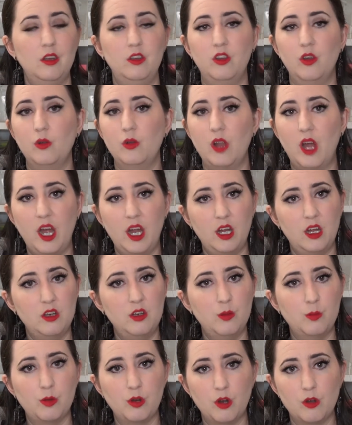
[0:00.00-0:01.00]
don't lie on
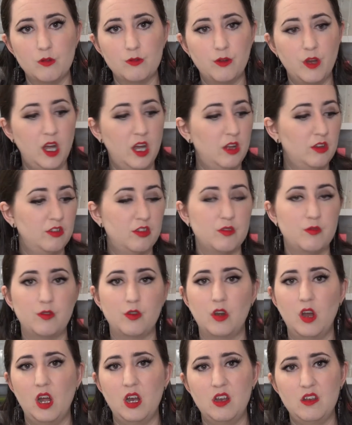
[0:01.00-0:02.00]
your profiles. If
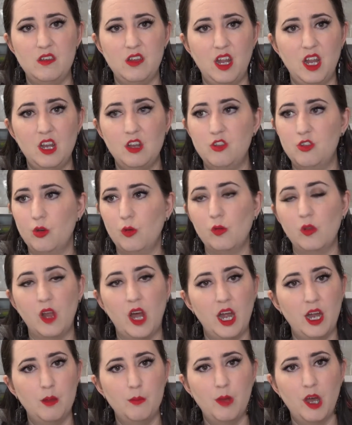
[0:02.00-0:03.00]
you're on a date, don't
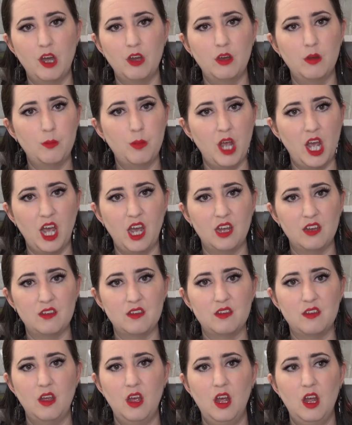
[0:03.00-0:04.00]
lie about your
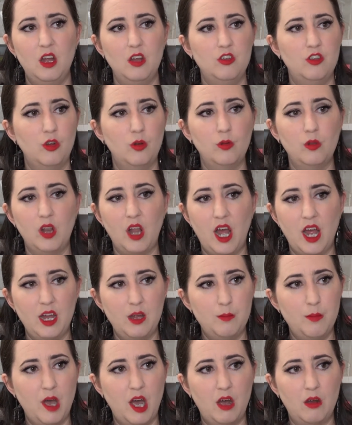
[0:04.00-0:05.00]
past don't lie
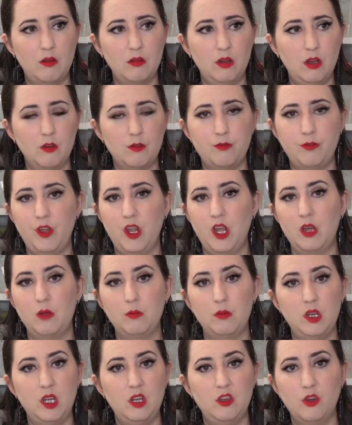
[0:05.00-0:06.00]
about your
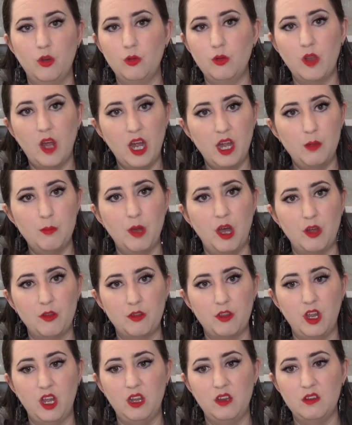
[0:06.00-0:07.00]
family. Don't lie
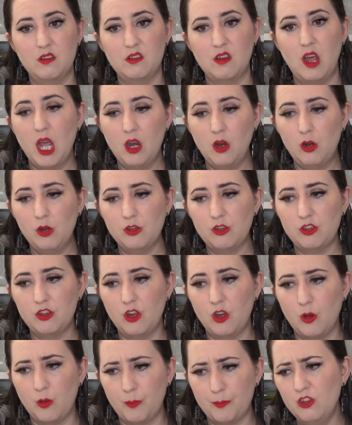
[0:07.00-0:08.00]
about things. And
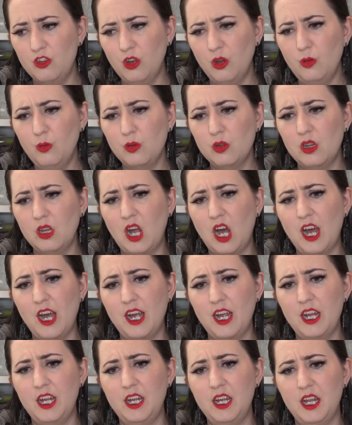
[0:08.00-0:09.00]
also, don't
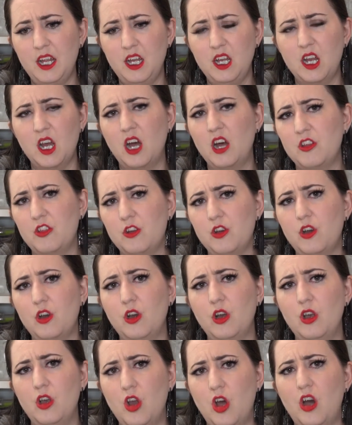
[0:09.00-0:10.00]
lie in
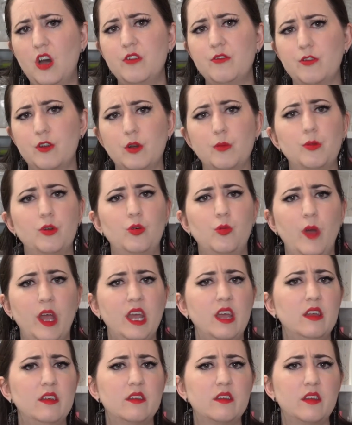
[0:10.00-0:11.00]
other nonverbal
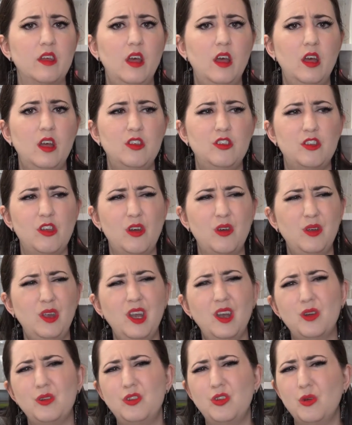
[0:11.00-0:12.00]
ways. So,
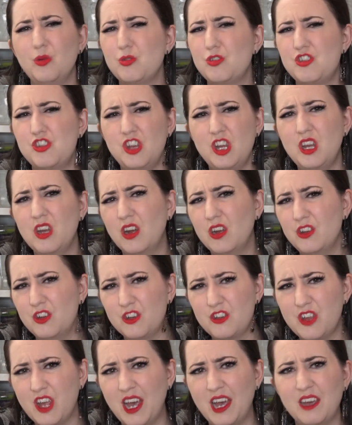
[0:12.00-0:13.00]
you know, don't cheat on
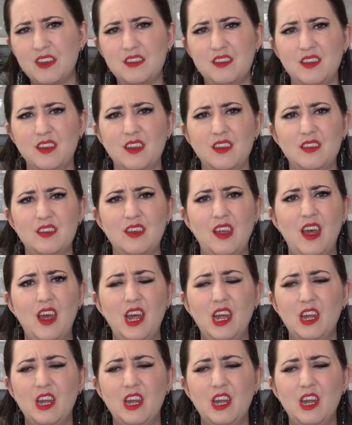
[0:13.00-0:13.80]
your taxes.